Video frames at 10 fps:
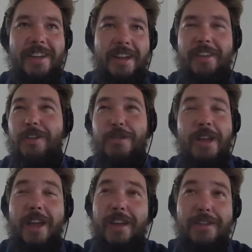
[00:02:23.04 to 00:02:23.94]
I think you
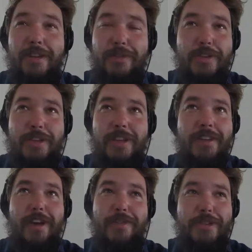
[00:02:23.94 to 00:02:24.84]
gain like 15
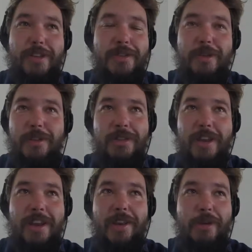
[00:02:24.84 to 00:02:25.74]
life or something when you do
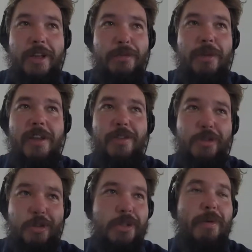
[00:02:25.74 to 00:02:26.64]
that anyways, but then you
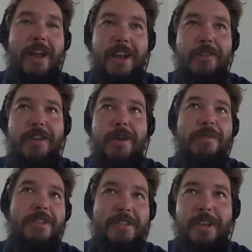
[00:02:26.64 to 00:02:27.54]
search it back out with
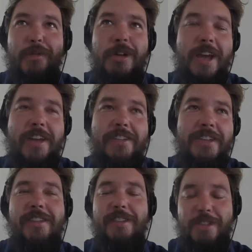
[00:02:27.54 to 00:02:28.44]
Captain Sese and recast
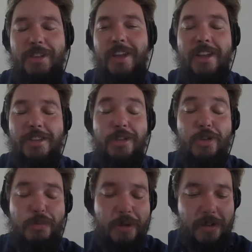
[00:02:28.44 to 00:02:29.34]
it. And it was a
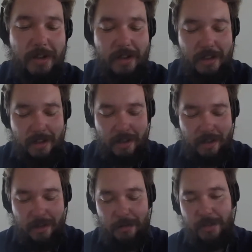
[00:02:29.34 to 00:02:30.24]
loop.
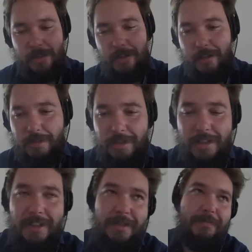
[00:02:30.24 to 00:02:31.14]
It was
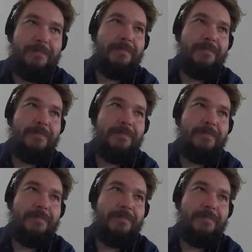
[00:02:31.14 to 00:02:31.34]
a